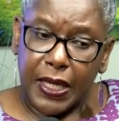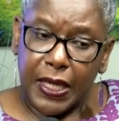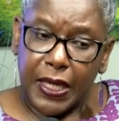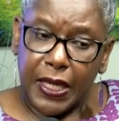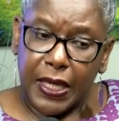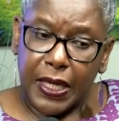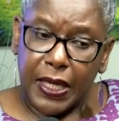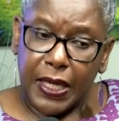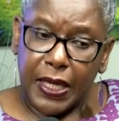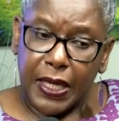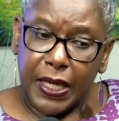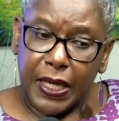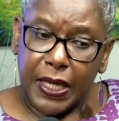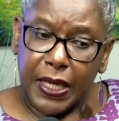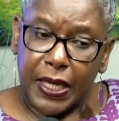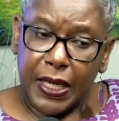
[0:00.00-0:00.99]
that's the
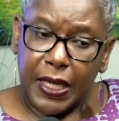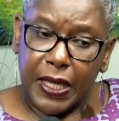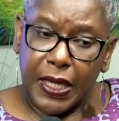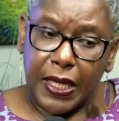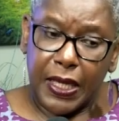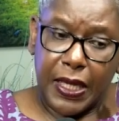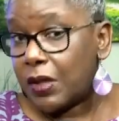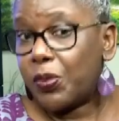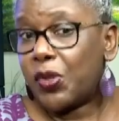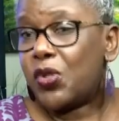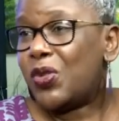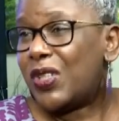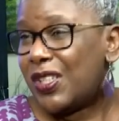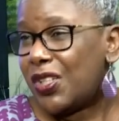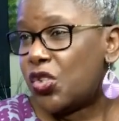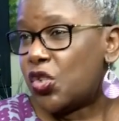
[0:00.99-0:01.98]
cure for sickle cell, but
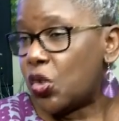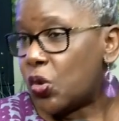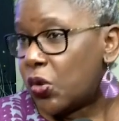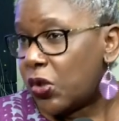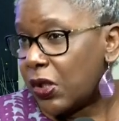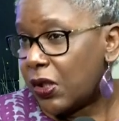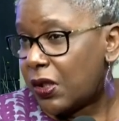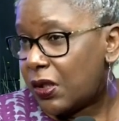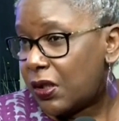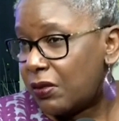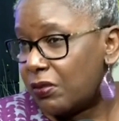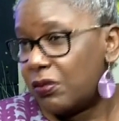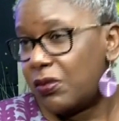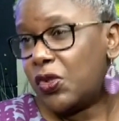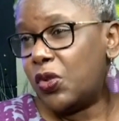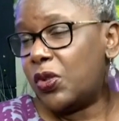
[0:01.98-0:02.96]
you need a donor,
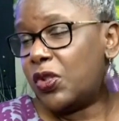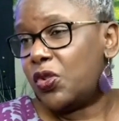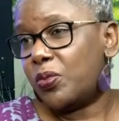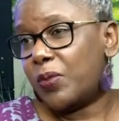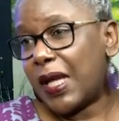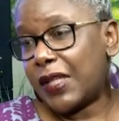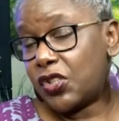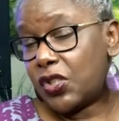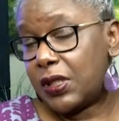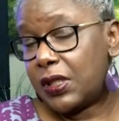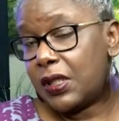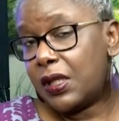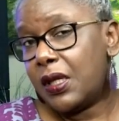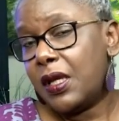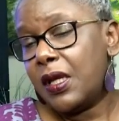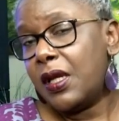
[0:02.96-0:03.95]
you need to match it.